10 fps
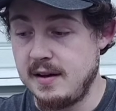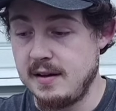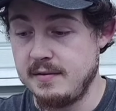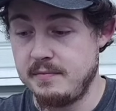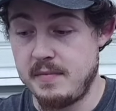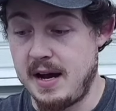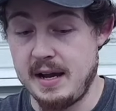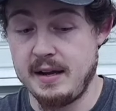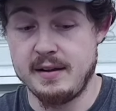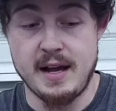
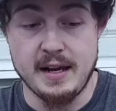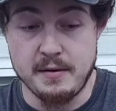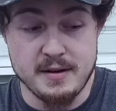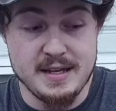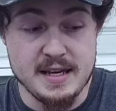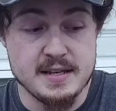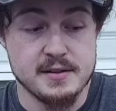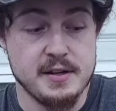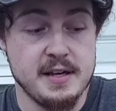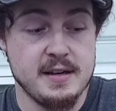I can
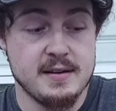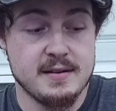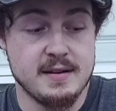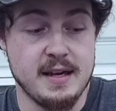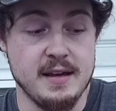easily